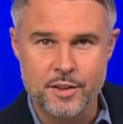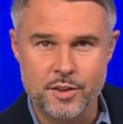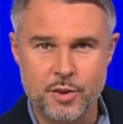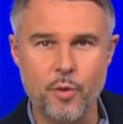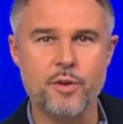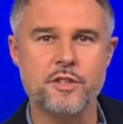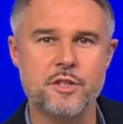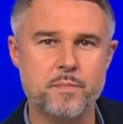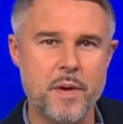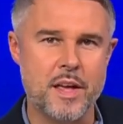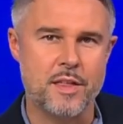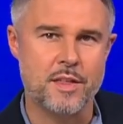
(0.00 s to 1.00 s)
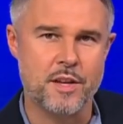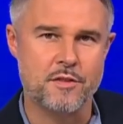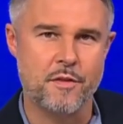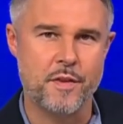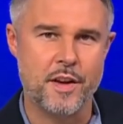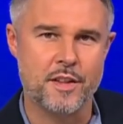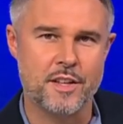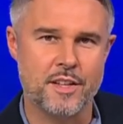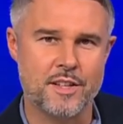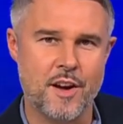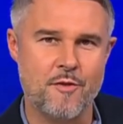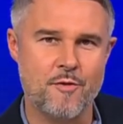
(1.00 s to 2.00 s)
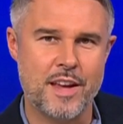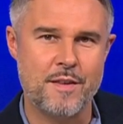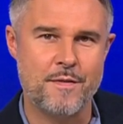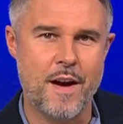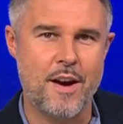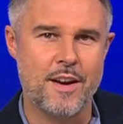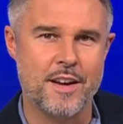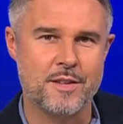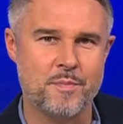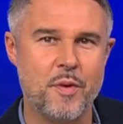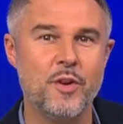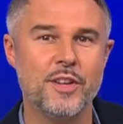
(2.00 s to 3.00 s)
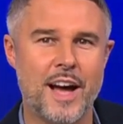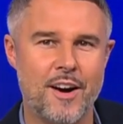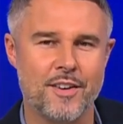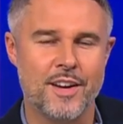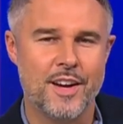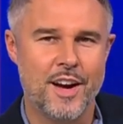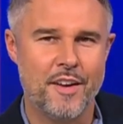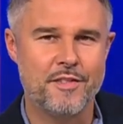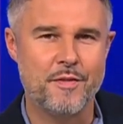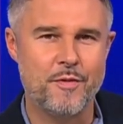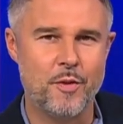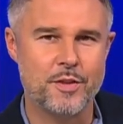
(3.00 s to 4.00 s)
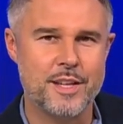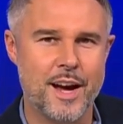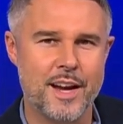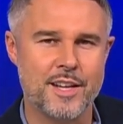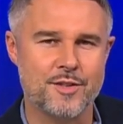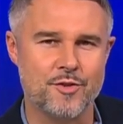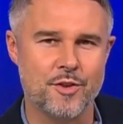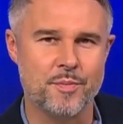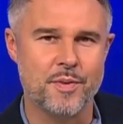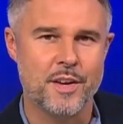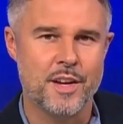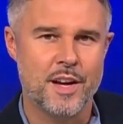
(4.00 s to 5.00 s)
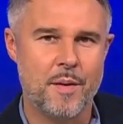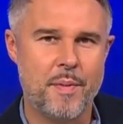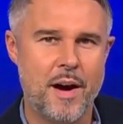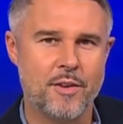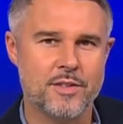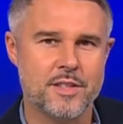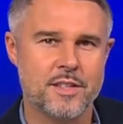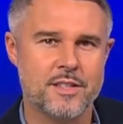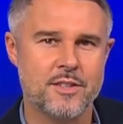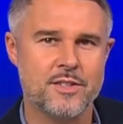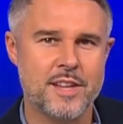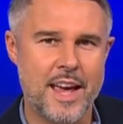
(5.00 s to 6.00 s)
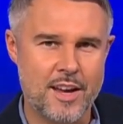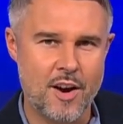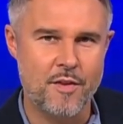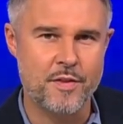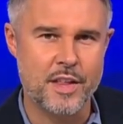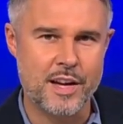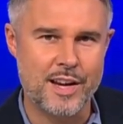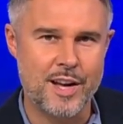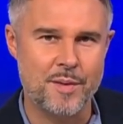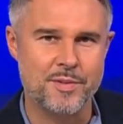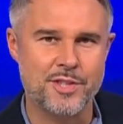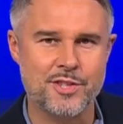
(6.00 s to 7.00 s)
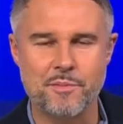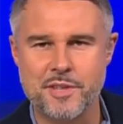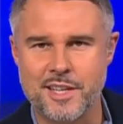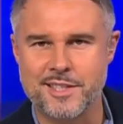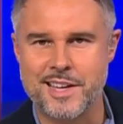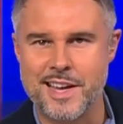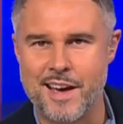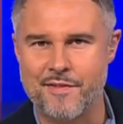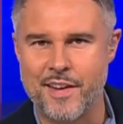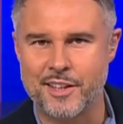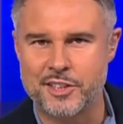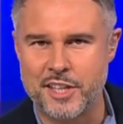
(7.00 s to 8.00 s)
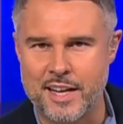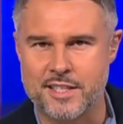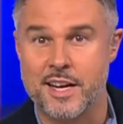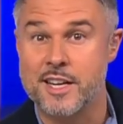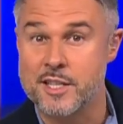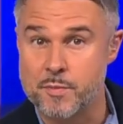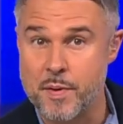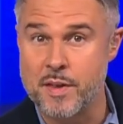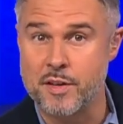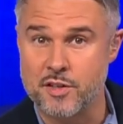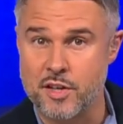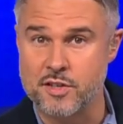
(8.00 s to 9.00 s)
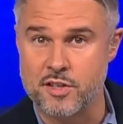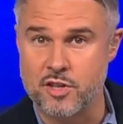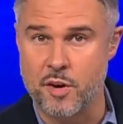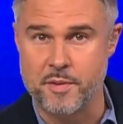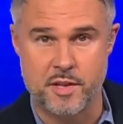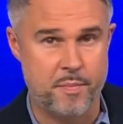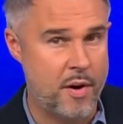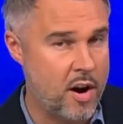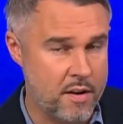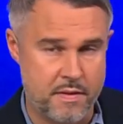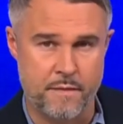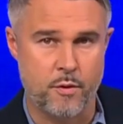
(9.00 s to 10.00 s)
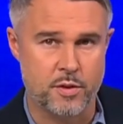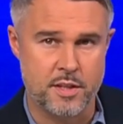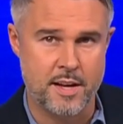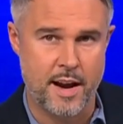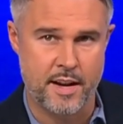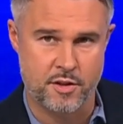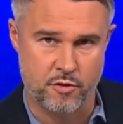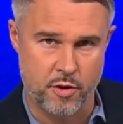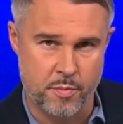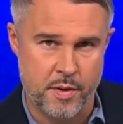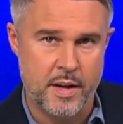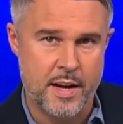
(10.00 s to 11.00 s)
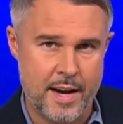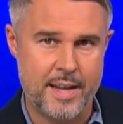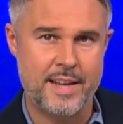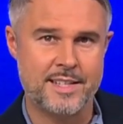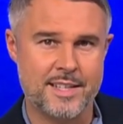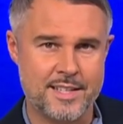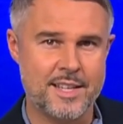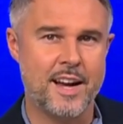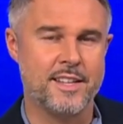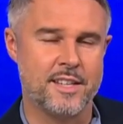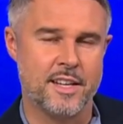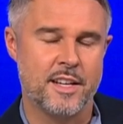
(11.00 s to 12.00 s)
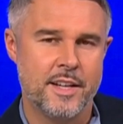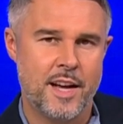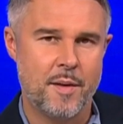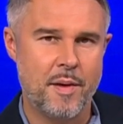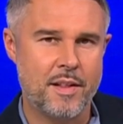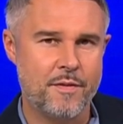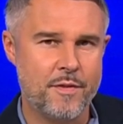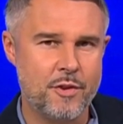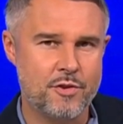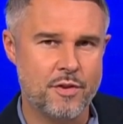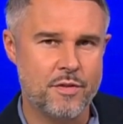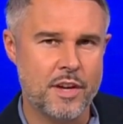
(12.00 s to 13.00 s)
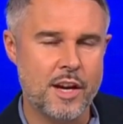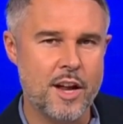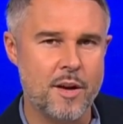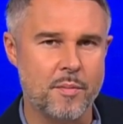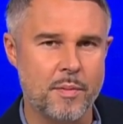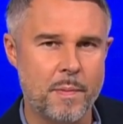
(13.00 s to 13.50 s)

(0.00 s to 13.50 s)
Jordan Spieth has revealed that Rickie Fowler has pulled out of the 49ers group, about to take over the club, subject to EFL checks. Spieth and Justin Thomas are part of the 49ers group, and he is excited about the future of the club.